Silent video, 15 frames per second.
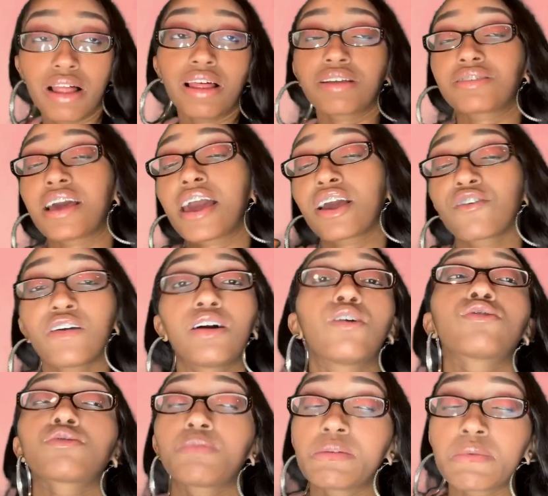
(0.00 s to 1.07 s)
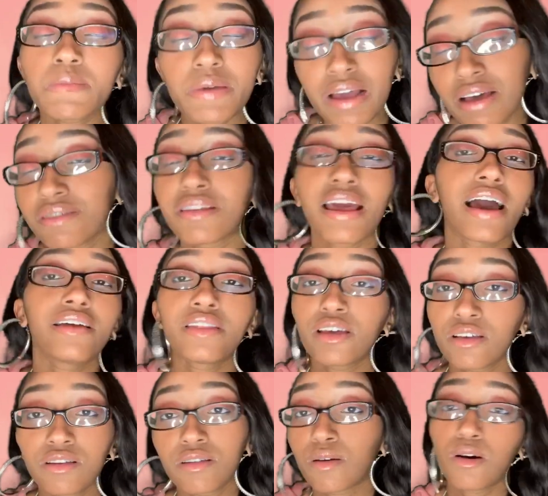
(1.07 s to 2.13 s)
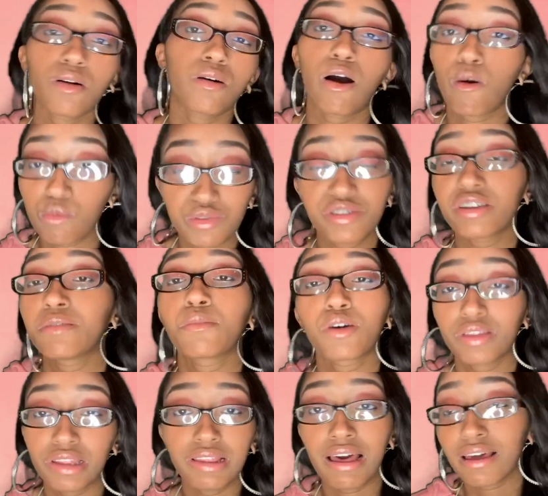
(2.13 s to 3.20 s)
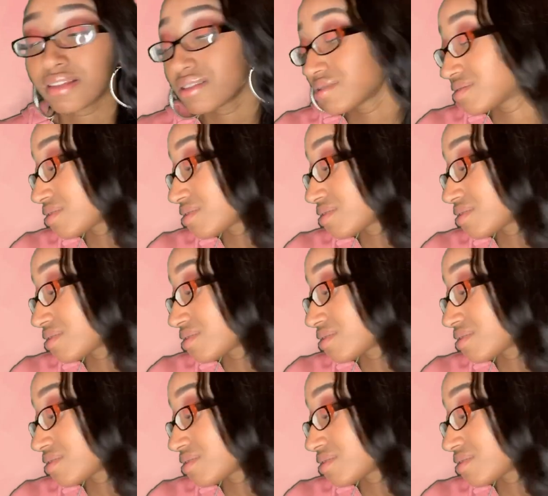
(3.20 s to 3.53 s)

I like to hang around older people because they have a own shit more than likely.